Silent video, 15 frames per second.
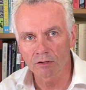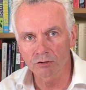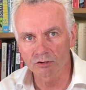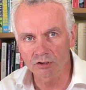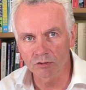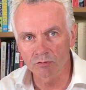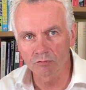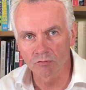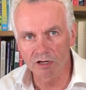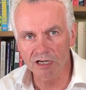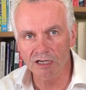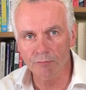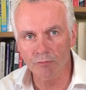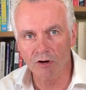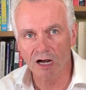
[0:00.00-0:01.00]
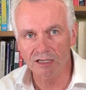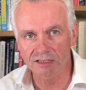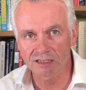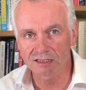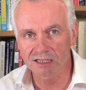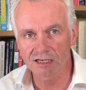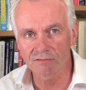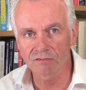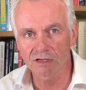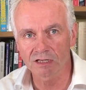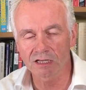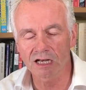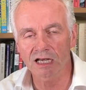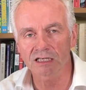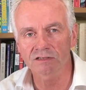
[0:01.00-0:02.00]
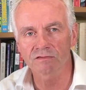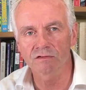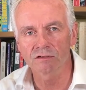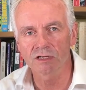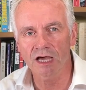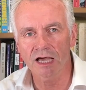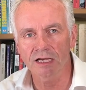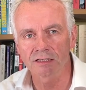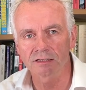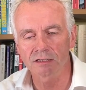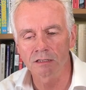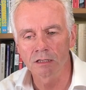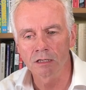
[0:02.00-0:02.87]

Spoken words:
to reading practice, even in the next few days,